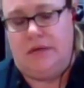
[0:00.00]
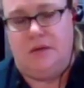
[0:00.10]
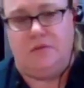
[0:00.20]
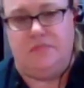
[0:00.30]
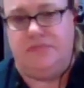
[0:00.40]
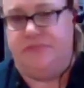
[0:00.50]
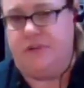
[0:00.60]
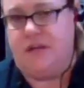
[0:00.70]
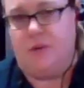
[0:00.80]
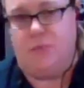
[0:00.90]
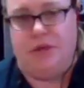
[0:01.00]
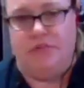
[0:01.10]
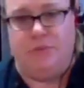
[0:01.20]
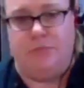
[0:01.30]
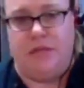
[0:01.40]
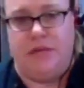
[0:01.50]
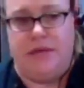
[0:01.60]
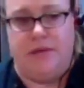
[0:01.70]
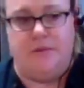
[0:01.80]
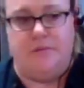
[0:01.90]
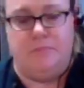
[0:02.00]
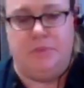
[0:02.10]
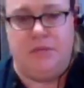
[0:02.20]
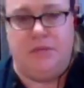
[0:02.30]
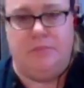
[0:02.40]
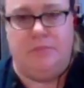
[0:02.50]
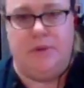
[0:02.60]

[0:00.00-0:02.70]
kind of got away from the can bean